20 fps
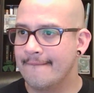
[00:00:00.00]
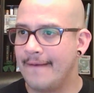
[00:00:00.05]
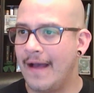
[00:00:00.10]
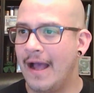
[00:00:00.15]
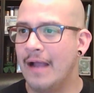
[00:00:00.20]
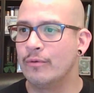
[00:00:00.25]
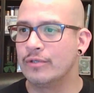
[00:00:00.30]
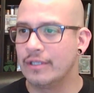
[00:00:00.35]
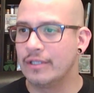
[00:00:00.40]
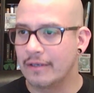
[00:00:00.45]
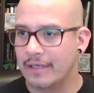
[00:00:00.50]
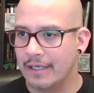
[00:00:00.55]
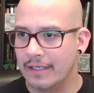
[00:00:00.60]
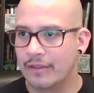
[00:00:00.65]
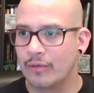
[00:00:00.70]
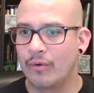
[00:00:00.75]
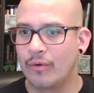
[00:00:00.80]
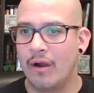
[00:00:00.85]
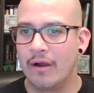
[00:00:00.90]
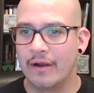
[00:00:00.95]
I was looking at
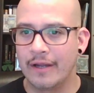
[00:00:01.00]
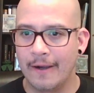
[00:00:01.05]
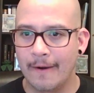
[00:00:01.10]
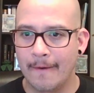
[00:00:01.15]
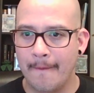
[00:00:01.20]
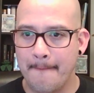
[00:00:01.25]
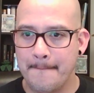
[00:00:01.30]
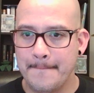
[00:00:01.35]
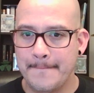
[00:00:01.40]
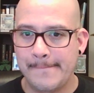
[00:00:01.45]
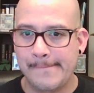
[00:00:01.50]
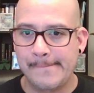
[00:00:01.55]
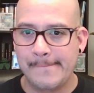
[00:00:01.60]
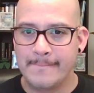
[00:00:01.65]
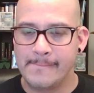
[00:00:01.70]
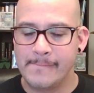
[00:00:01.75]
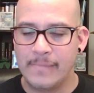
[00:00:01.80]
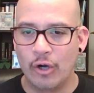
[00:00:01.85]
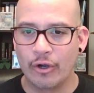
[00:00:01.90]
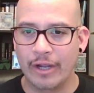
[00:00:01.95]
the wrong year.
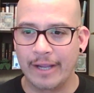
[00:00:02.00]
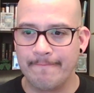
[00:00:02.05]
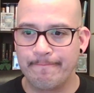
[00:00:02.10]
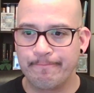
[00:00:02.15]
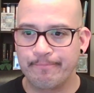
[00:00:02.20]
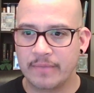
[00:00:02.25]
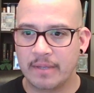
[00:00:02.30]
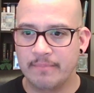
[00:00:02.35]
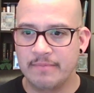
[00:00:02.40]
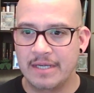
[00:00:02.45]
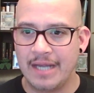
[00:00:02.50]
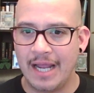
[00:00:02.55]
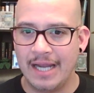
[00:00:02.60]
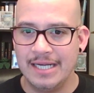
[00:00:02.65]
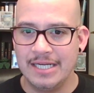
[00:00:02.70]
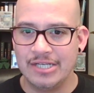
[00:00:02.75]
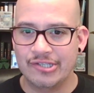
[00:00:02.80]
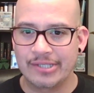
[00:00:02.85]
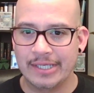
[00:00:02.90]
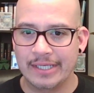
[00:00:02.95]
Okay,
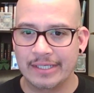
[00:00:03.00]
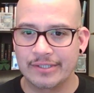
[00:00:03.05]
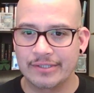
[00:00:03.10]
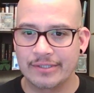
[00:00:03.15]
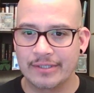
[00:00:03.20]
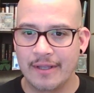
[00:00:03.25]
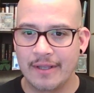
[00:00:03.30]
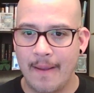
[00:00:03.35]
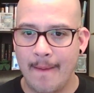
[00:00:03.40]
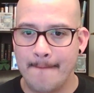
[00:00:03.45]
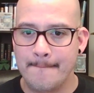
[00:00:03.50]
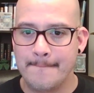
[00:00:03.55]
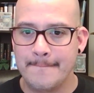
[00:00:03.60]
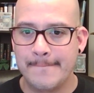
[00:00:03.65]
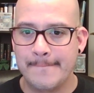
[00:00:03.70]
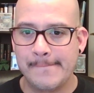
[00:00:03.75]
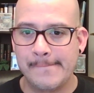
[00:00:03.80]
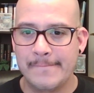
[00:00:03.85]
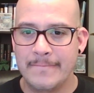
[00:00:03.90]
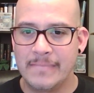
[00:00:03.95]
ninety-six.
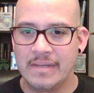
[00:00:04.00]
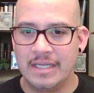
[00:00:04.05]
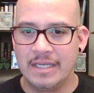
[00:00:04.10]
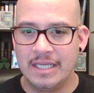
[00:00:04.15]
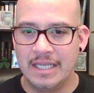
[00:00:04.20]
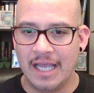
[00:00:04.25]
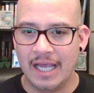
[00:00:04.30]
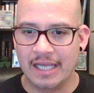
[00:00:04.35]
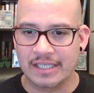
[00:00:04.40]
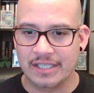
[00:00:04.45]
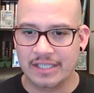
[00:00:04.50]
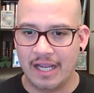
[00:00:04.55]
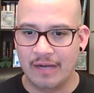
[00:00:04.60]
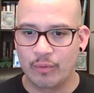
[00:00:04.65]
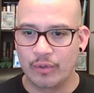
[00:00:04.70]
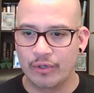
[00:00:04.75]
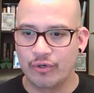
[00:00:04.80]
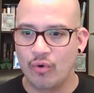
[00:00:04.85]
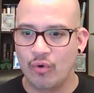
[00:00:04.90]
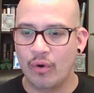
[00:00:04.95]
Yes,
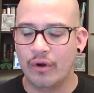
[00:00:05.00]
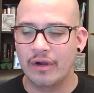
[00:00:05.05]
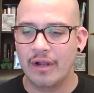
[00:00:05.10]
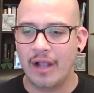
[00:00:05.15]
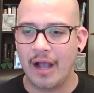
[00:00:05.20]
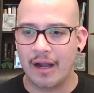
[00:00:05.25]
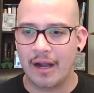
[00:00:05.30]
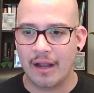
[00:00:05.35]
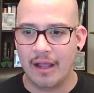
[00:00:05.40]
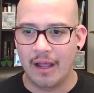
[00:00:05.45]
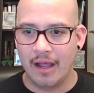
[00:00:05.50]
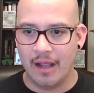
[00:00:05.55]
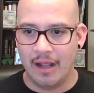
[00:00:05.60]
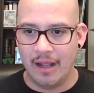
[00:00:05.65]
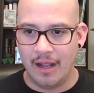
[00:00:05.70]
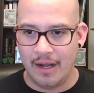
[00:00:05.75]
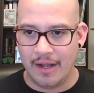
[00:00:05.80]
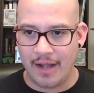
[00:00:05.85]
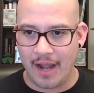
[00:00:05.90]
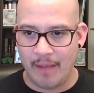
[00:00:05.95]
Edward Norton got
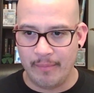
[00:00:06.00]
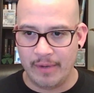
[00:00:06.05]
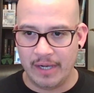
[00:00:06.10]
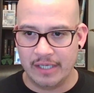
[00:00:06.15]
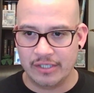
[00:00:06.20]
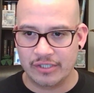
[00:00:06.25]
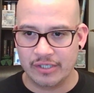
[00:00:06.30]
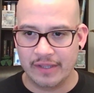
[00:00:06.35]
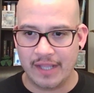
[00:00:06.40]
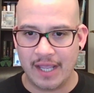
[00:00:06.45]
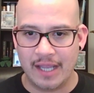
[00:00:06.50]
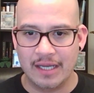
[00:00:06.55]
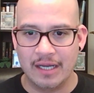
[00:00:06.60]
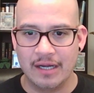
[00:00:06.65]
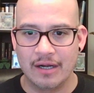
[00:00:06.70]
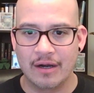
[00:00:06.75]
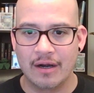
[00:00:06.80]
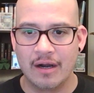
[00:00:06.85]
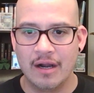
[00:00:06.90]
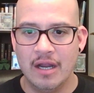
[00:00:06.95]
a, a nomination that
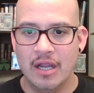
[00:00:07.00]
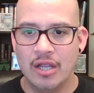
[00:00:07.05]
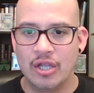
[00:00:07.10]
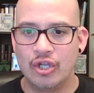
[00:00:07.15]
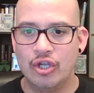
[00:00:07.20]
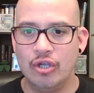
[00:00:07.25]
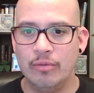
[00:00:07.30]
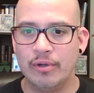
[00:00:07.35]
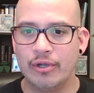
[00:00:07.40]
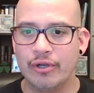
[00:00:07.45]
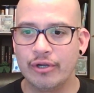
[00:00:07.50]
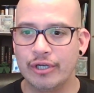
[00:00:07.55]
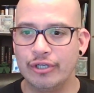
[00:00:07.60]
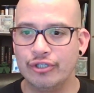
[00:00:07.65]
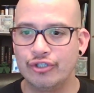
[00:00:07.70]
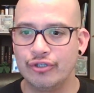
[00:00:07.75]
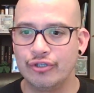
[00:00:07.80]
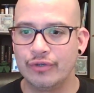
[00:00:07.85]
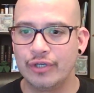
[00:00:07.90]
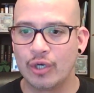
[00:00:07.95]
year. Cuba Gooding
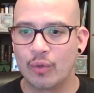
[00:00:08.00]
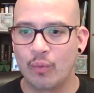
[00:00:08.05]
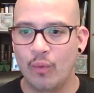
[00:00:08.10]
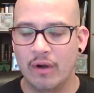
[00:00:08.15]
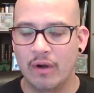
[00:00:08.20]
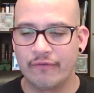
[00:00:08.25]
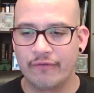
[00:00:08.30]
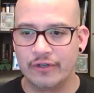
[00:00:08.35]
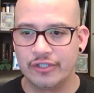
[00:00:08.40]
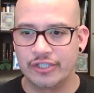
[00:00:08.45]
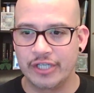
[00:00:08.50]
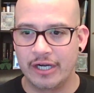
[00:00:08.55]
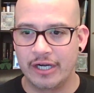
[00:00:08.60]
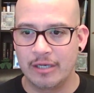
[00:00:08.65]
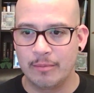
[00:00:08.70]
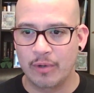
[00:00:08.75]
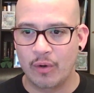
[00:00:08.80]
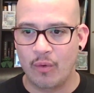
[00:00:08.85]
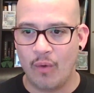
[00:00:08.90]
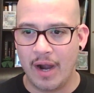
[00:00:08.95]
Junior won for Jerry
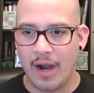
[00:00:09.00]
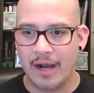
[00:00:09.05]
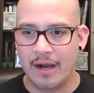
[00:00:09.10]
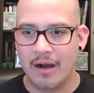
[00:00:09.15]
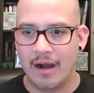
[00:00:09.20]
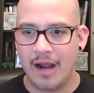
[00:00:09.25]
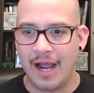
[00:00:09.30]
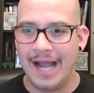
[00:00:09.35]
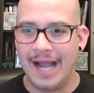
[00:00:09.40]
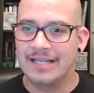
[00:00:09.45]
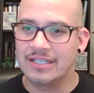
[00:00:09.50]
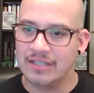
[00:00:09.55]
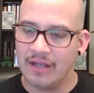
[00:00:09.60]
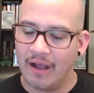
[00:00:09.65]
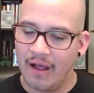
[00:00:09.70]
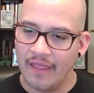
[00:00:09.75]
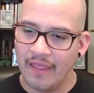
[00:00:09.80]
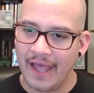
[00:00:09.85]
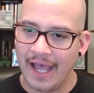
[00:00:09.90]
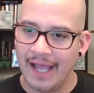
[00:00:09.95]
Maguire. I
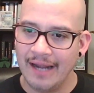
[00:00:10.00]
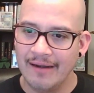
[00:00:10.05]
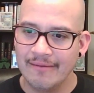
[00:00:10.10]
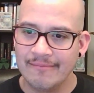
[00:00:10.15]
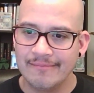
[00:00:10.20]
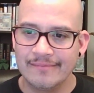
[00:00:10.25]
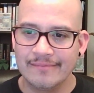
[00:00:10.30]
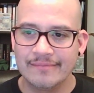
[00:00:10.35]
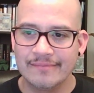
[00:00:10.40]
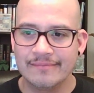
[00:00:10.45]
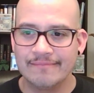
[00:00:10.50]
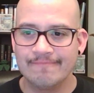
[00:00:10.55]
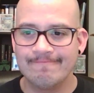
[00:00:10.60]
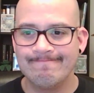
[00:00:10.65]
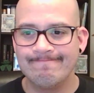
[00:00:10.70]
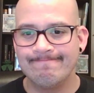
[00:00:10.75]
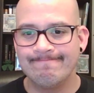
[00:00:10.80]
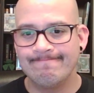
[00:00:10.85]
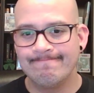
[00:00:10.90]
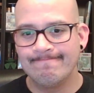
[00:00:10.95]
saw that.
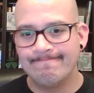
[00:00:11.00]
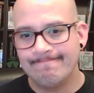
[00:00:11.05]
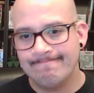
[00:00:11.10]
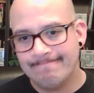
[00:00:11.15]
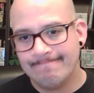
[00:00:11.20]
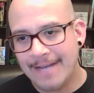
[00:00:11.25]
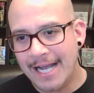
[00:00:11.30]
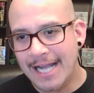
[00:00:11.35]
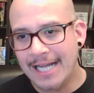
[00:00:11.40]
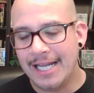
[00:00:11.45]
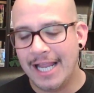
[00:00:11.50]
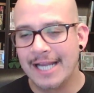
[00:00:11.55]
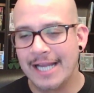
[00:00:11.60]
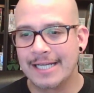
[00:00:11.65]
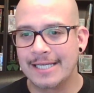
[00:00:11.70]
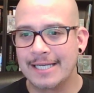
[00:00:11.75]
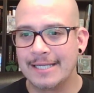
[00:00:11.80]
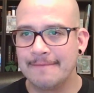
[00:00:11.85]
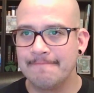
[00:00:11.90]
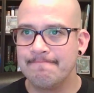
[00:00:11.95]
I
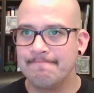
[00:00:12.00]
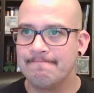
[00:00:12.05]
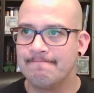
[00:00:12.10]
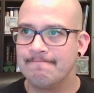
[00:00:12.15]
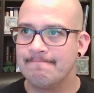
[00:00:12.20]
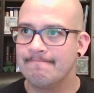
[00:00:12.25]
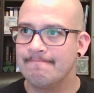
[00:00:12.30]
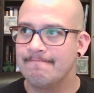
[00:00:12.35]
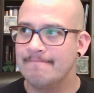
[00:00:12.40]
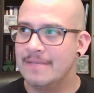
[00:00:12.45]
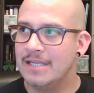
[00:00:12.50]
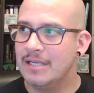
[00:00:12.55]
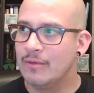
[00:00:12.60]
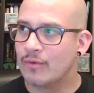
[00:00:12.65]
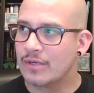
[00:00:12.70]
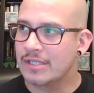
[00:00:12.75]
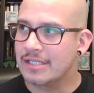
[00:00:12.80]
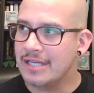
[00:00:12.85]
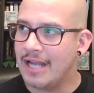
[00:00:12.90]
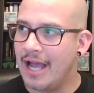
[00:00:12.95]
liked it. It
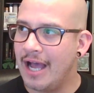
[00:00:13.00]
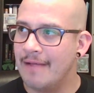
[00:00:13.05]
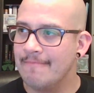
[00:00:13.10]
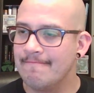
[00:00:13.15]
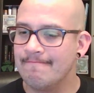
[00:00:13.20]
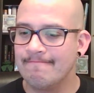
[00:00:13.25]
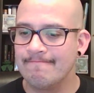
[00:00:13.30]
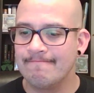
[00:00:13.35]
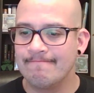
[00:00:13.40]
was not